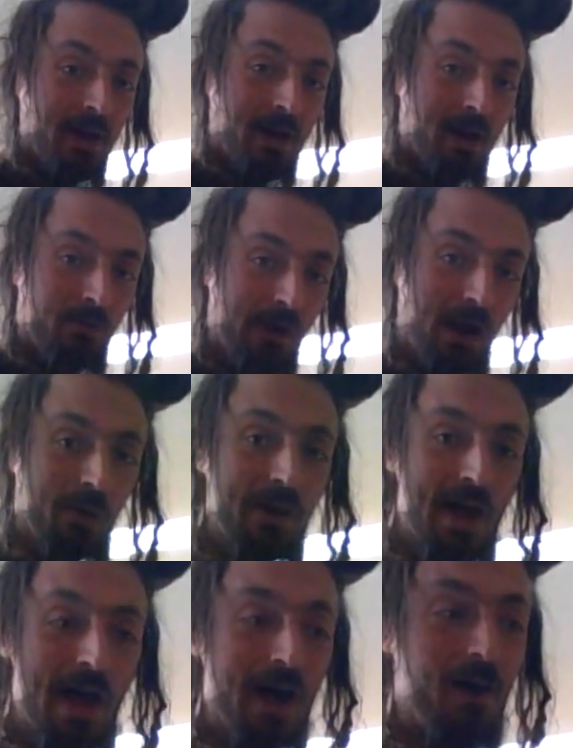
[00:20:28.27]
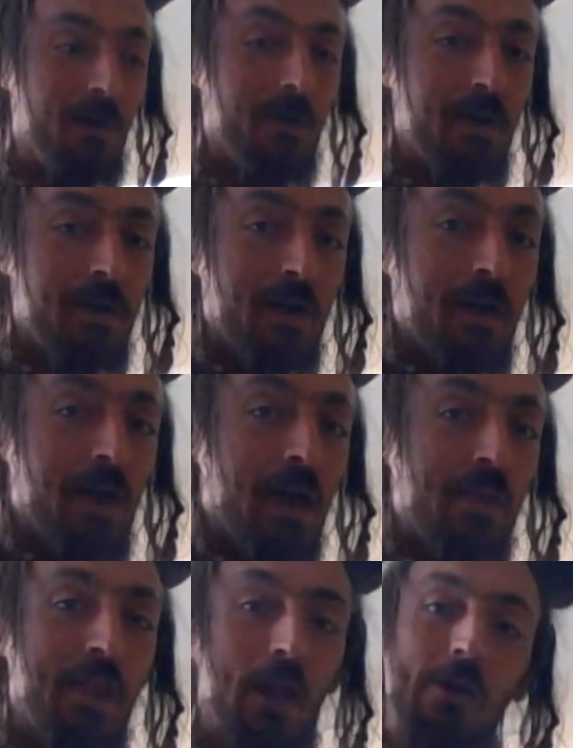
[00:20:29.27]
around now,
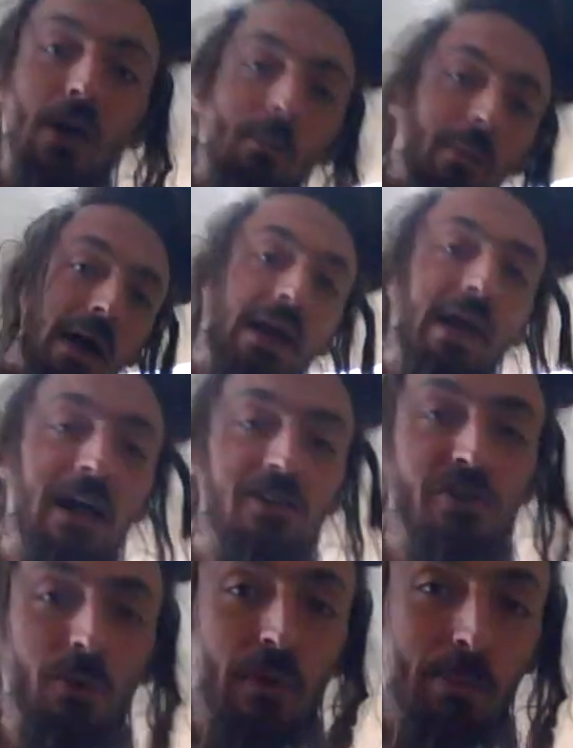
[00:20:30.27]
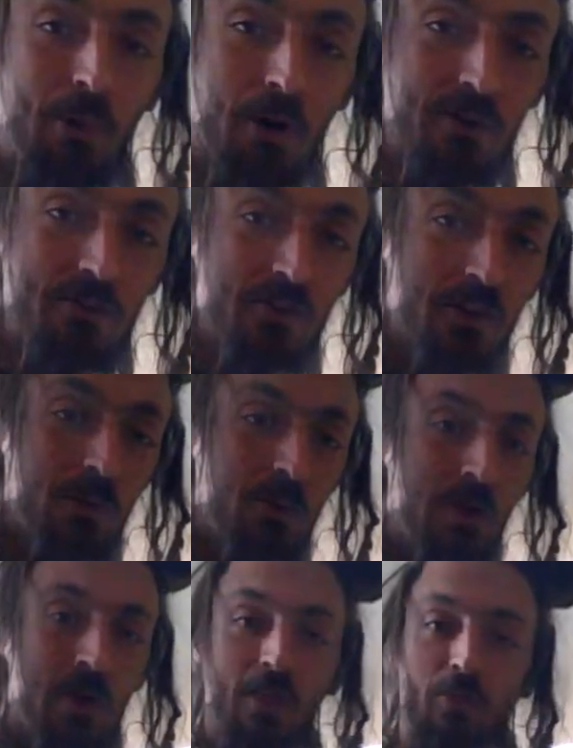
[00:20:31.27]
and then I'll come back at you with the part 2,
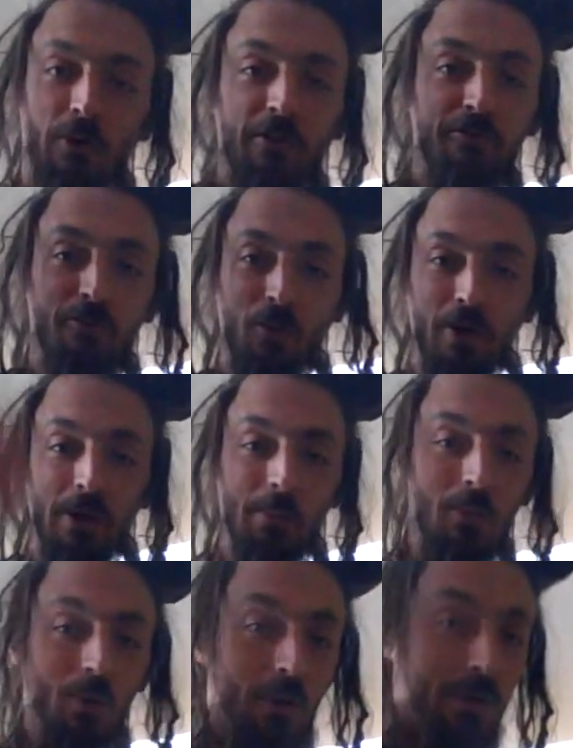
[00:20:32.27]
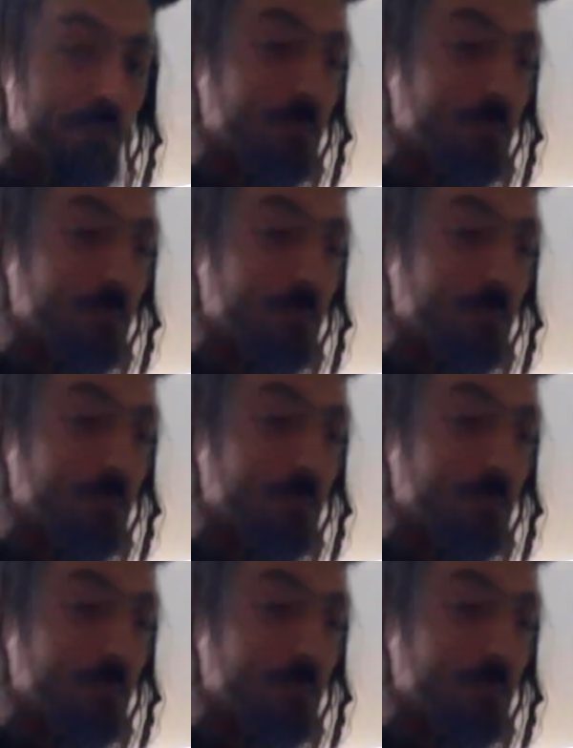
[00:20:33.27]
3, 4, and more.